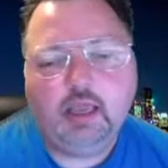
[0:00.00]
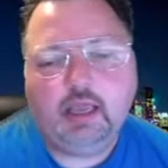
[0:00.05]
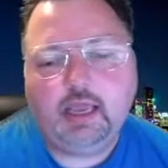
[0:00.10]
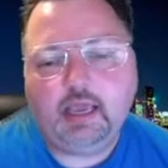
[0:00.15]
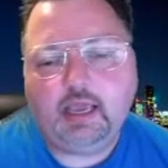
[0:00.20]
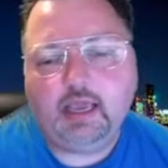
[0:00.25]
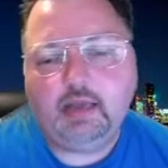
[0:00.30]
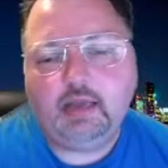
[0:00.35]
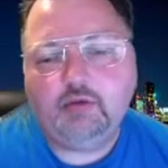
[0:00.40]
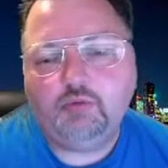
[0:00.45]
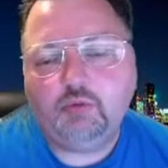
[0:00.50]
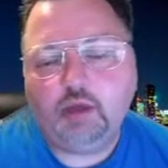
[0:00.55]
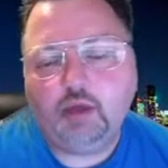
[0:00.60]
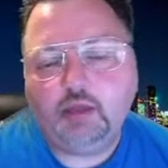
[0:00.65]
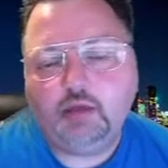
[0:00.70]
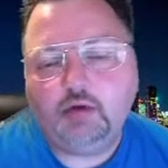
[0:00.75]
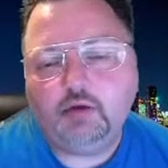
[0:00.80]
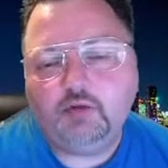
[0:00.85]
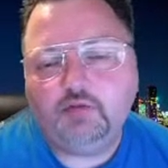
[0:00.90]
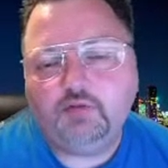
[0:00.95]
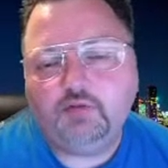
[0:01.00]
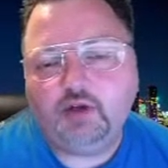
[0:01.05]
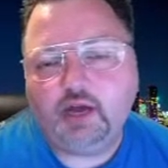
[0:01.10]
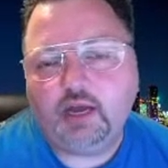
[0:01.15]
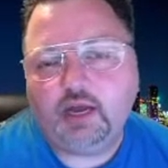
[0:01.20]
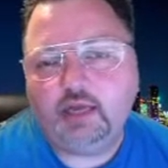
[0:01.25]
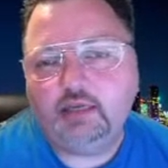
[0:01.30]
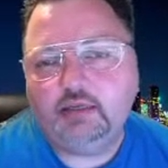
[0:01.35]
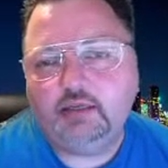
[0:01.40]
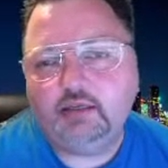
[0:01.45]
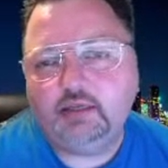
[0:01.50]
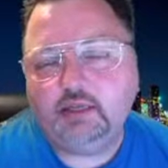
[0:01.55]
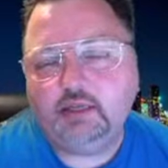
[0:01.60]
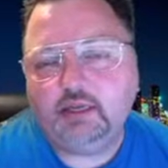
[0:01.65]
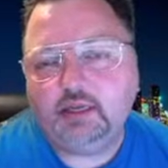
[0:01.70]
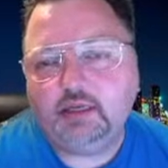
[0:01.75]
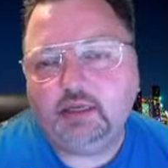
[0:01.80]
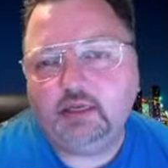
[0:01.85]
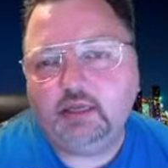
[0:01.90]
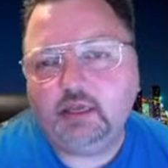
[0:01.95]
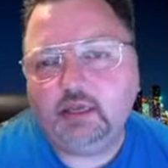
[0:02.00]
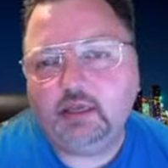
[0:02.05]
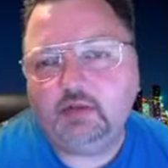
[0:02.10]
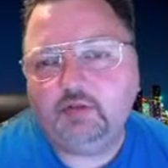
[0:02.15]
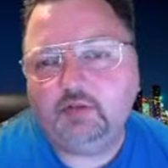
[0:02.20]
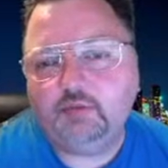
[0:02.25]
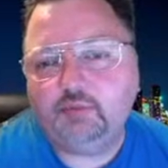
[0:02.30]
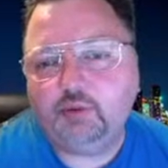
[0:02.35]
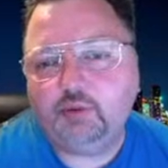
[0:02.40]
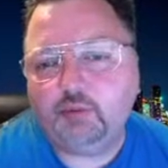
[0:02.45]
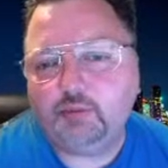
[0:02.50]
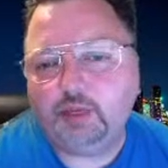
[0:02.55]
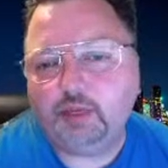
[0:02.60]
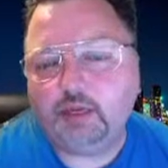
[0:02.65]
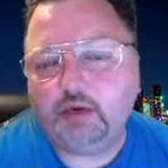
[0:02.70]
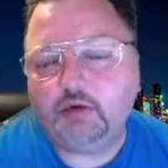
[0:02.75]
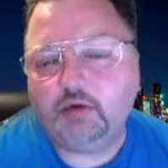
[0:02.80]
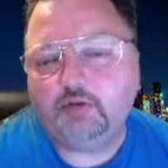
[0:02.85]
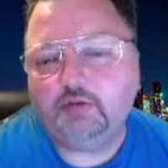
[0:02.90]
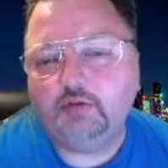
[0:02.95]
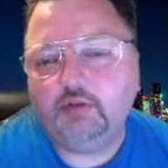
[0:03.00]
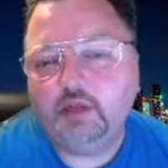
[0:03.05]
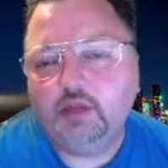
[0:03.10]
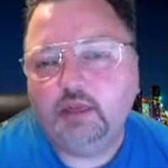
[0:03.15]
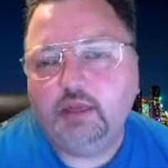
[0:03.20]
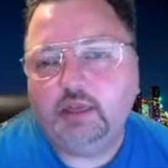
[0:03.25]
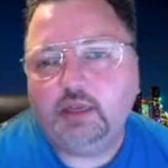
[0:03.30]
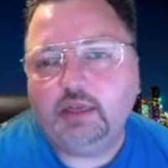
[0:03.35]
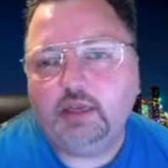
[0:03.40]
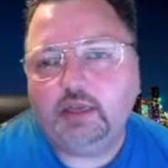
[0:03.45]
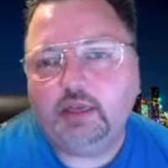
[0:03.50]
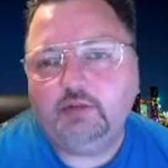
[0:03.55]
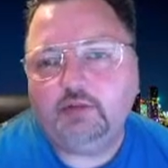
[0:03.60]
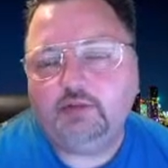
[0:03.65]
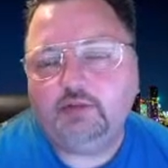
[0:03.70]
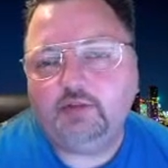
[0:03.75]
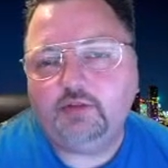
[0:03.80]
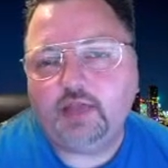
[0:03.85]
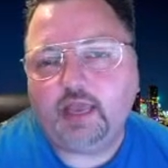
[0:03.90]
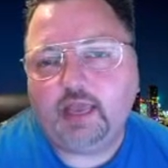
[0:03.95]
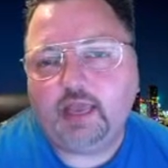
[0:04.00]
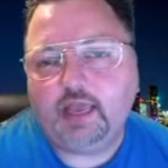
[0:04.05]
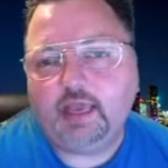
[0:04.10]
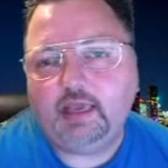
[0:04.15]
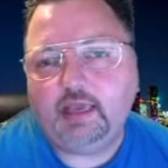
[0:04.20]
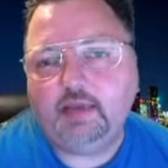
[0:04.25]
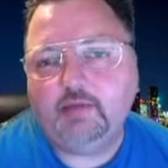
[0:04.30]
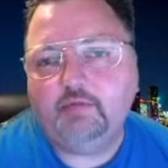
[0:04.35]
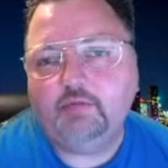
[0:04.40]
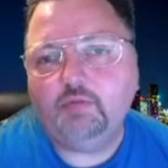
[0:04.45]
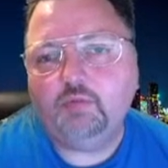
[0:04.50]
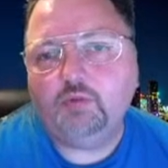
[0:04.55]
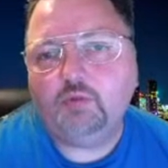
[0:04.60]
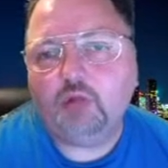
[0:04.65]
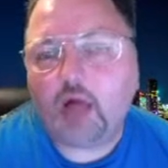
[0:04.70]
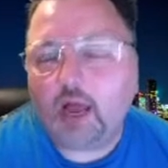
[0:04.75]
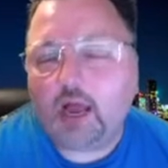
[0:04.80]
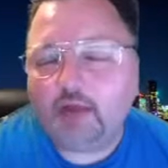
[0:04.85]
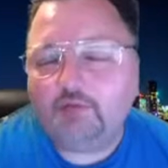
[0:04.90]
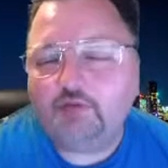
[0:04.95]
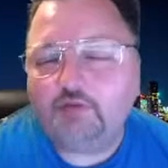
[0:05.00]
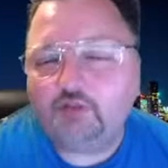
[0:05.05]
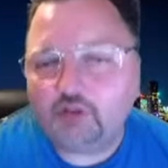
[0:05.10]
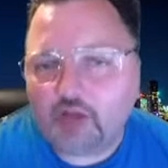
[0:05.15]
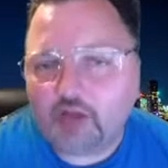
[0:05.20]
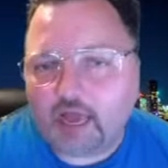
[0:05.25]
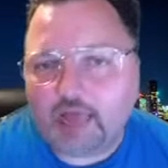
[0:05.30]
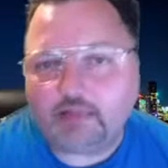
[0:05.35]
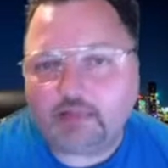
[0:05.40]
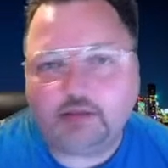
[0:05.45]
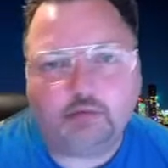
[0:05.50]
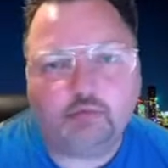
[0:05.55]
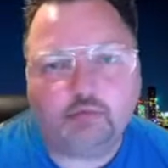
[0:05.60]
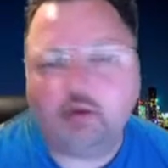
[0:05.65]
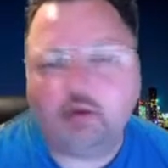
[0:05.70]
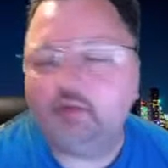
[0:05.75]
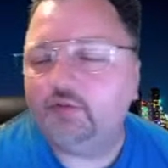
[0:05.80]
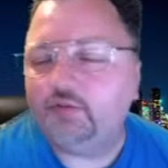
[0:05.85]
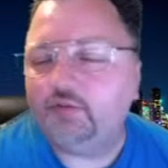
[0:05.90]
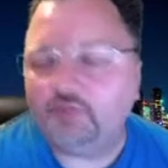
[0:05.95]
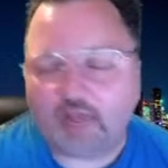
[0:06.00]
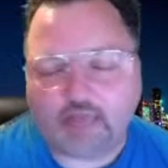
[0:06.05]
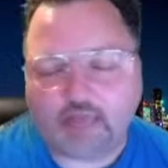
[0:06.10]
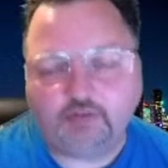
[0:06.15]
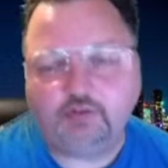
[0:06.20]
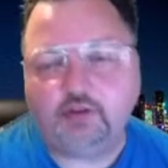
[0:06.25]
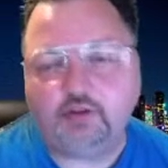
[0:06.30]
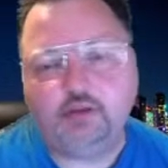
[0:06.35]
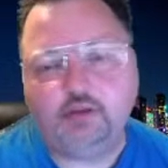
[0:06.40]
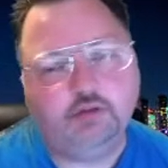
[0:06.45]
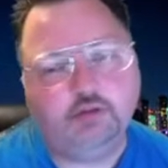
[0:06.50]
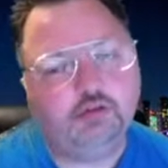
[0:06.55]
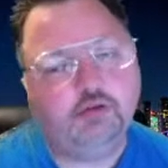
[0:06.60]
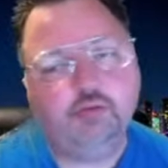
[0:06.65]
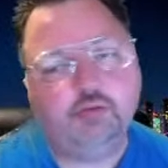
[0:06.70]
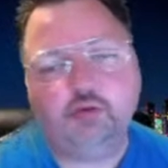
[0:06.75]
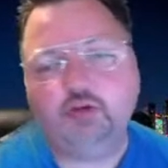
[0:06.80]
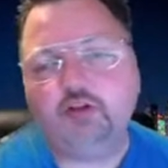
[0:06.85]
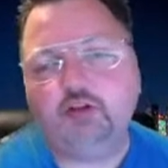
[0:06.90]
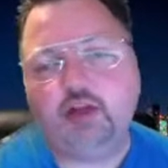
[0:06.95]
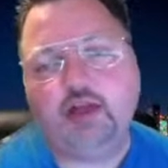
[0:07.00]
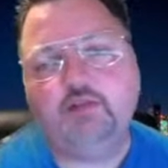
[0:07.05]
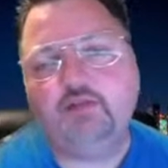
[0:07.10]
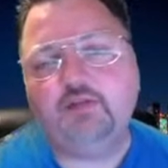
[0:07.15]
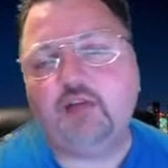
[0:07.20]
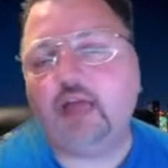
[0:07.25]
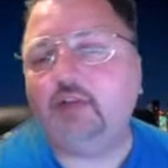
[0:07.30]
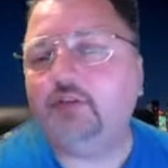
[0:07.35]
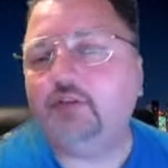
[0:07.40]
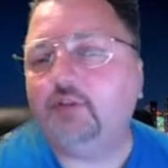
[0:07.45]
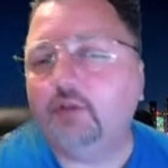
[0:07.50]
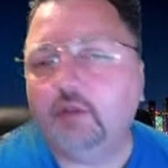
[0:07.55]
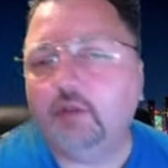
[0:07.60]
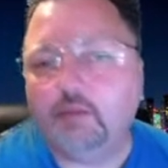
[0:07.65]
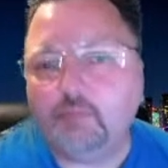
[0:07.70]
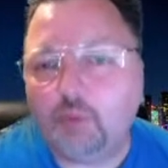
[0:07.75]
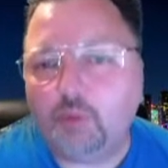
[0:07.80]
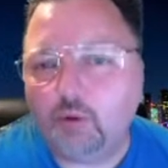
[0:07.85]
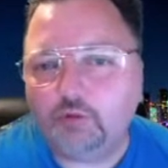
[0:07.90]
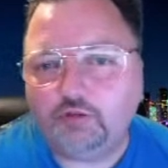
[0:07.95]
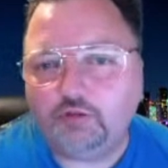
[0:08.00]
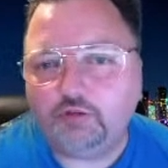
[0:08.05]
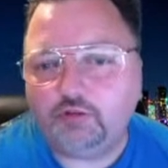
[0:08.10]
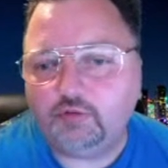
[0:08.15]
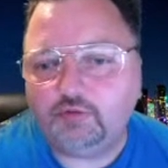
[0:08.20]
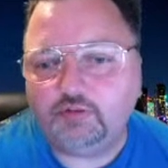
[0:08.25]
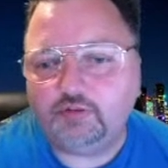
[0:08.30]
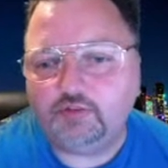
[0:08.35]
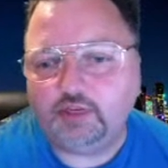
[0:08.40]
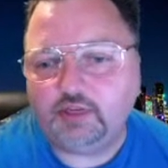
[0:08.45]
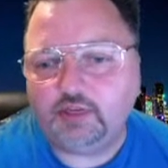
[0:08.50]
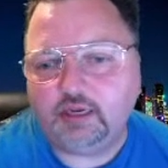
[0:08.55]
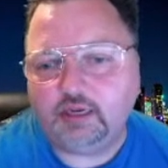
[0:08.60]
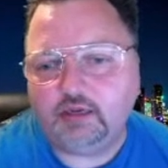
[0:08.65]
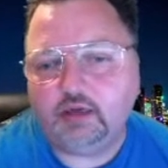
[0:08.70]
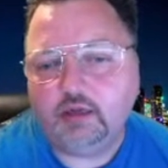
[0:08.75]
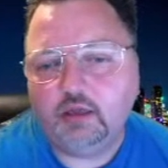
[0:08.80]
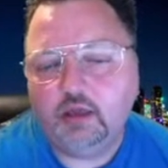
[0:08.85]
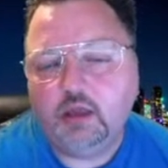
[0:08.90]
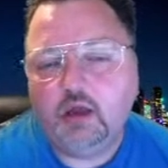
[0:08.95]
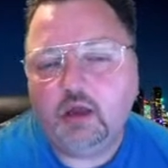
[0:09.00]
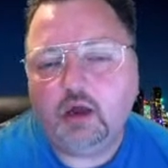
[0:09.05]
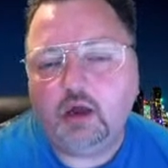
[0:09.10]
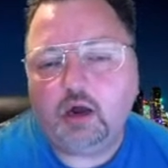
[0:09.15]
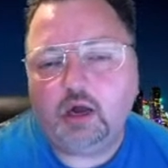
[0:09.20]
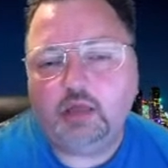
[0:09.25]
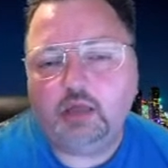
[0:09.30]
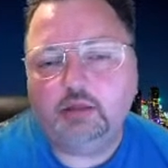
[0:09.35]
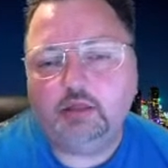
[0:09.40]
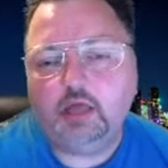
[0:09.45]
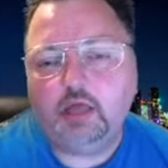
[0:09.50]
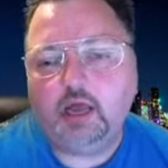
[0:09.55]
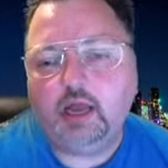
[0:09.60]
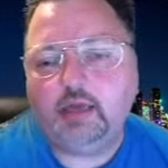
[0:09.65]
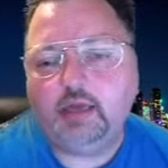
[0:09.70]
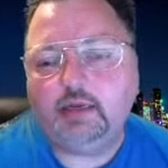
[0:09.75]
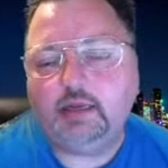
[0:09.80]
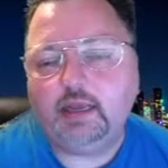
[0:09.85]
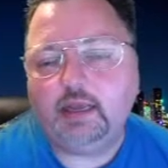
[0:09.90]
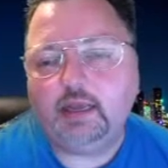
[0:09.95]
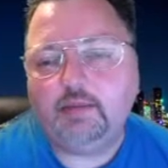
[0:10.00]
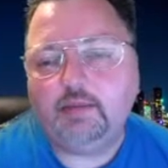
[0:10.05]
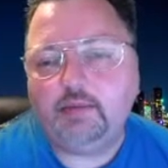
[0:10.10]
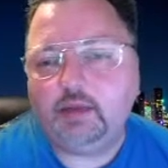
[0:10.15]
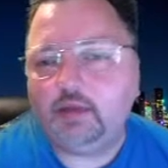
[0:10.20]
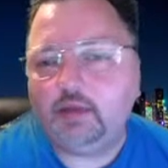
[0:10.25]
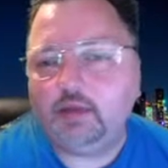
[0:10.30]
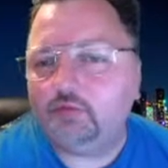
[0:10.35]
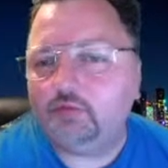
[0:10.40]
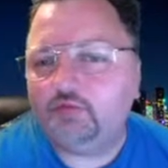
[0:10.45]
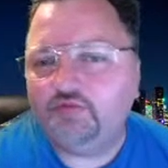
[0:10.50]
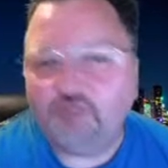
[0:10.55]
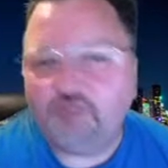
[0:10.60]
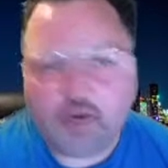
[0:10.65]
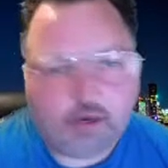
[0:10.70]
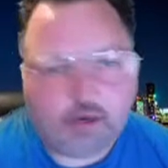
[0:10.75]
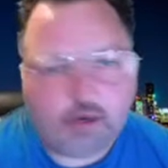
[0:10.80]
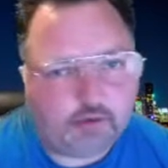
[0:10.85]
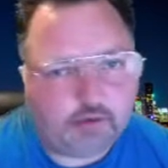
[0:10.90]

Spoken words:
and what you'll find in his premieres is a live chat that runs faster than Superchat, faster than most you've seen online. It is very